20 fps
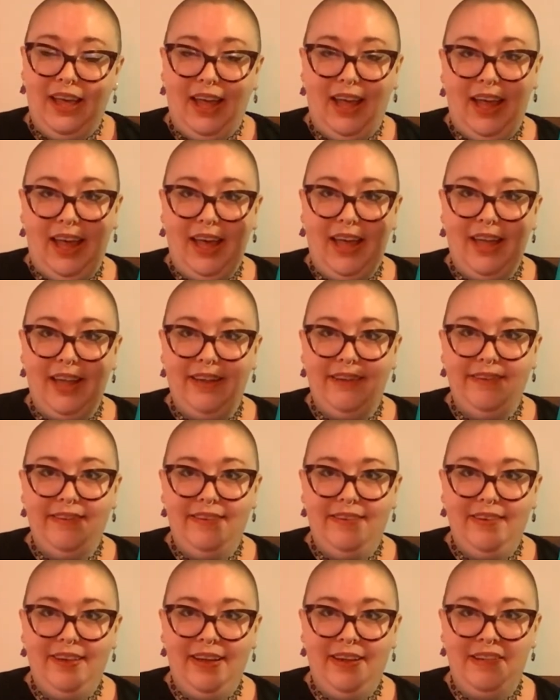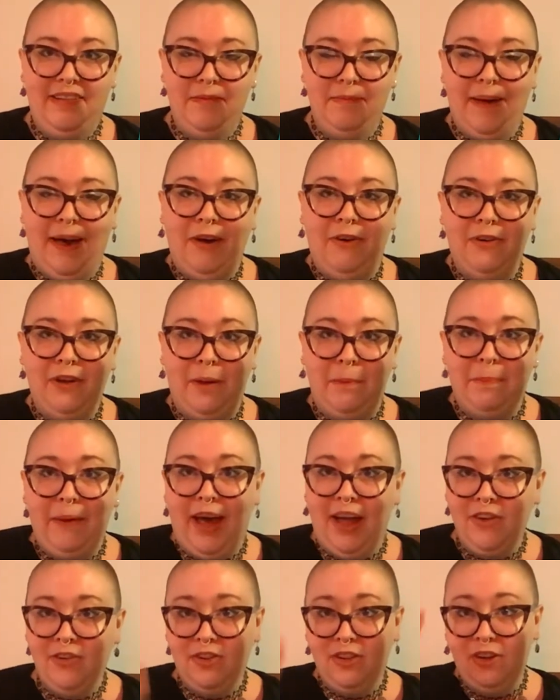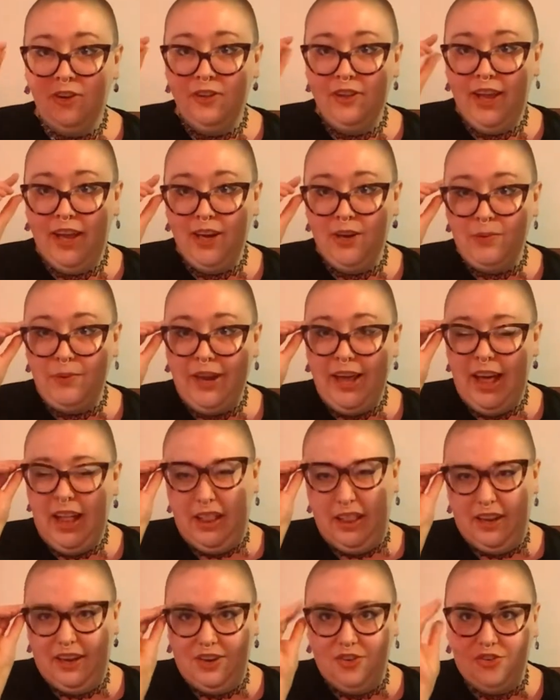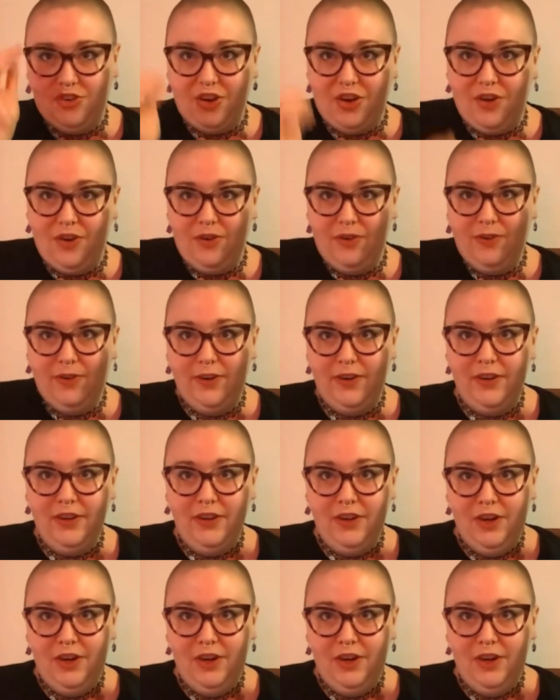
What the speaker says: And it's about a Bachelor-like reality show